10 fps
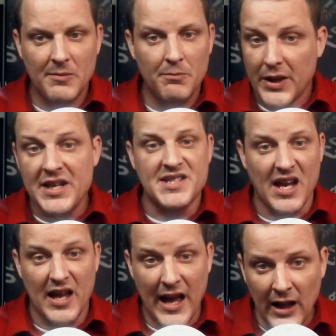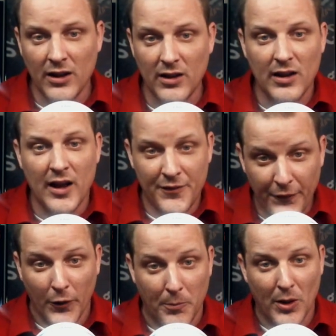But he's a hell of a
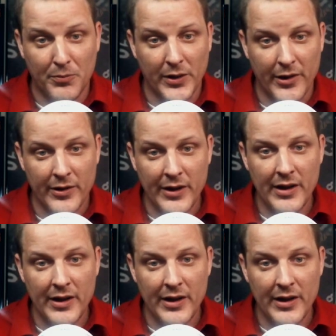football player,